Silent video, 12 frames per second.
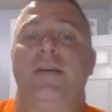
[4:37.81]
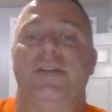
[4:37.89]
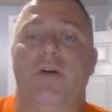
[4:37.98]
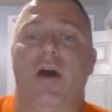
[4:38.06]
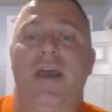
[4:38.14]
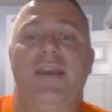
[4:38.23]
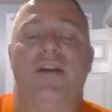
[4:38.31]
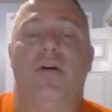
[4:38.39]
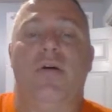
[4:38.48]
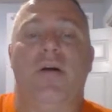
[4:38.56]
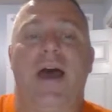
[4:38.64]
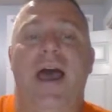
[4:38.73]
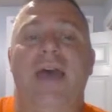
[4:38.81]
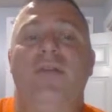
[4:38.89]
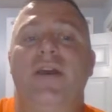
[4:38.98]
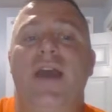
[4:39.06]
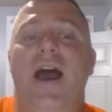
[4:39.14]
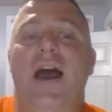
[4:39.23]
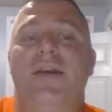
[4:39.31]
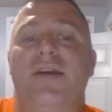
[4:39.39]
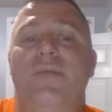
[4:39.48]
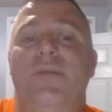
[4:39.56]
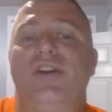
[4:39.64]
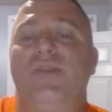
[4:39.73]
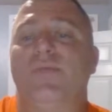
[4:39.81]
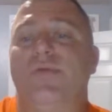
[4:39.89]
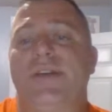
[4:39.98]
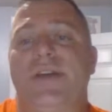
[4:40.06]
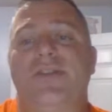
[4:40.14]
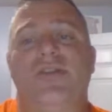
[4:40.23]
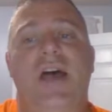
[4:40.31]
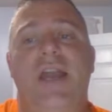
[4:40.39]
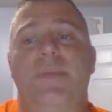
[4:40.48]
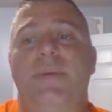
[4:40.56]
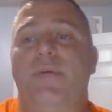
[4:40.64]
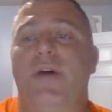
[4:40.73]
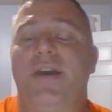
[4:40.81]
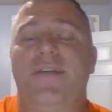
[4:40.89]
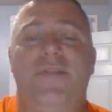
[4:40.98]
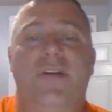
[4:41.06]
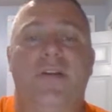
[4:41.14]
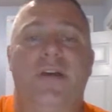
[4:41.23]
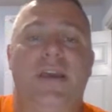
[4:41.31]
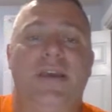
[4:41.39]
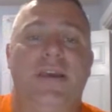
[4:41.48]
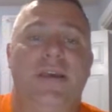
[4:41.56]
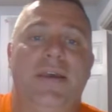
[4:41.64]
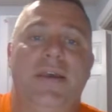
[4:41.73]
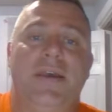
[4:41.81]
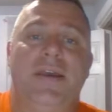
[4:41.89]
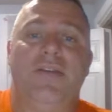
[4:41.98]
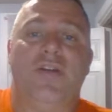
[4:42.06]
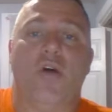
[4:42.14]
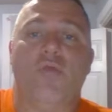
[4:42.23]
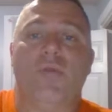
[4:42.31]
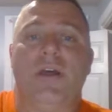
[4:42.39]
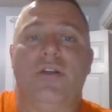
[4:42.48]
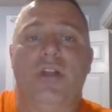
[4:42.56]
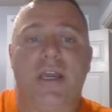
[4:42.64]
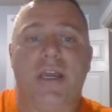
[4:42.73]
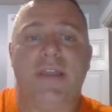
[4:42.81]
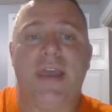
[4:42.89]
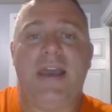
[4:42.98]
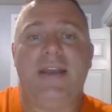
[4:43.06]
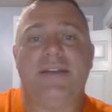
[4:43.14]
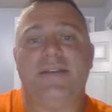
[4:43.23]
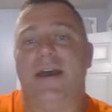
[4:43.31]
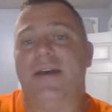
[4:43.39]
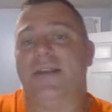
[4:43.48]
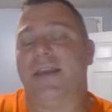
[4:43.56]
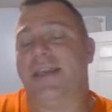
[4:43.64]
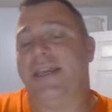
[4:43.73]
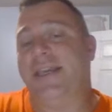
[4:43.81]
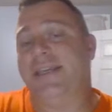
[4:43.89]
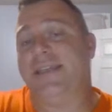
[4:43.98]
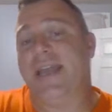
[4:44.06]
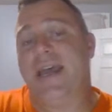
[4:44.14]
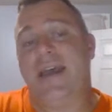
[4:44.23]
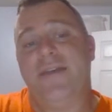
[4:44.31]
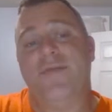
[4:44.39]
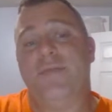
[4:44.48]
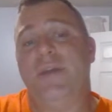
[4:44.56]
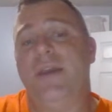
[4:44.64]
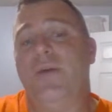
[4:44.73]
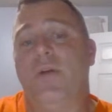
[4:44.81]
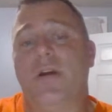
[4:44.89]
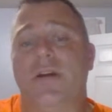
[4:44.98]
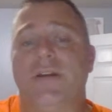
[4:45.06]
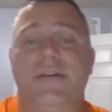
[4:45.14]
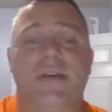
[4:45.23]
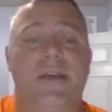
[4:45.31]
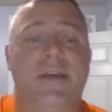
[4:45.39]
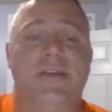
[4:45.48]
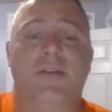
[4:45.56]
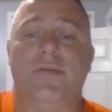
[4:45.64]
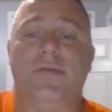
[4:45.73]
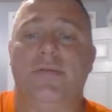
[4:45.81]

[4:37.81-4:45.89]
I look at high completion percentage. A lot of people, I feel like, don't really look at that. It's not like a key stat. For me, it works. That's what